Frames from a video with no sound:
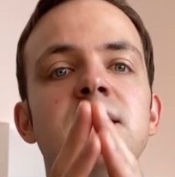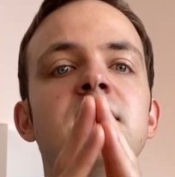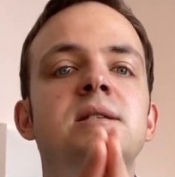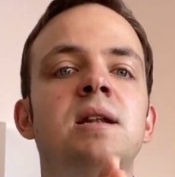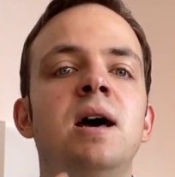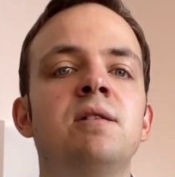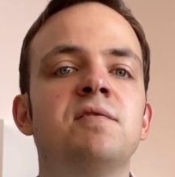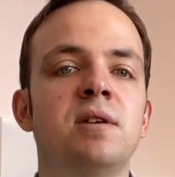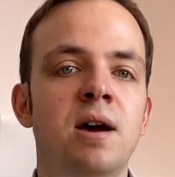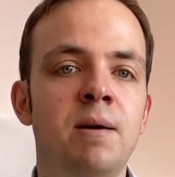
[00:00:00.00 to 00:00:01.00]
takes a lot of
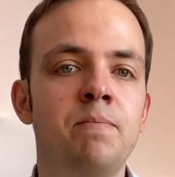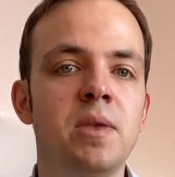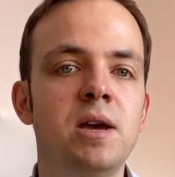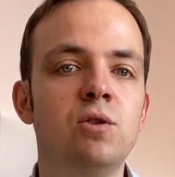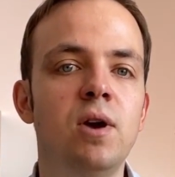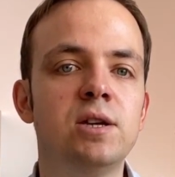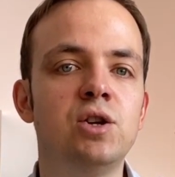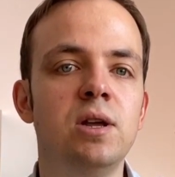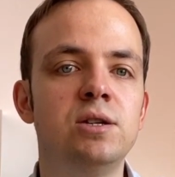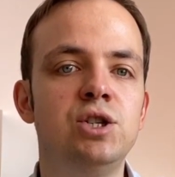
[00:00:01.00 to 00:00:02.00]
time to
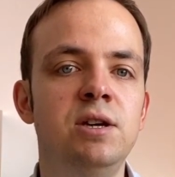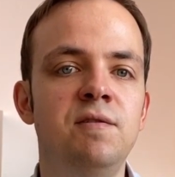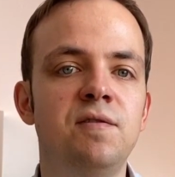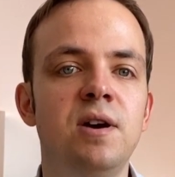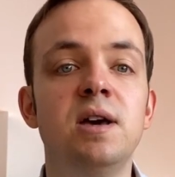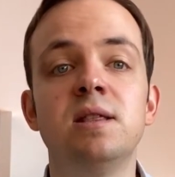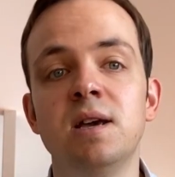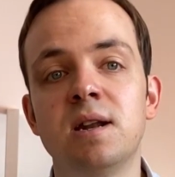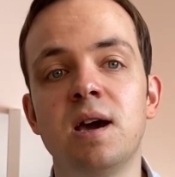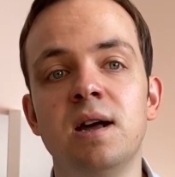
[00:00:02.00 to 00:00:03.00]
actually achieve
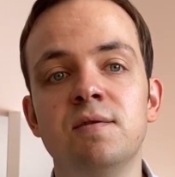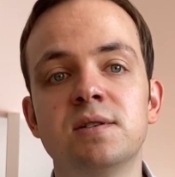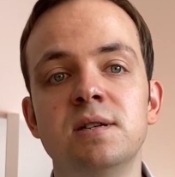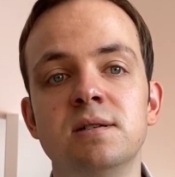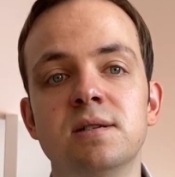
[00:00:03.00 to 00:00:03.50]
that kind of skill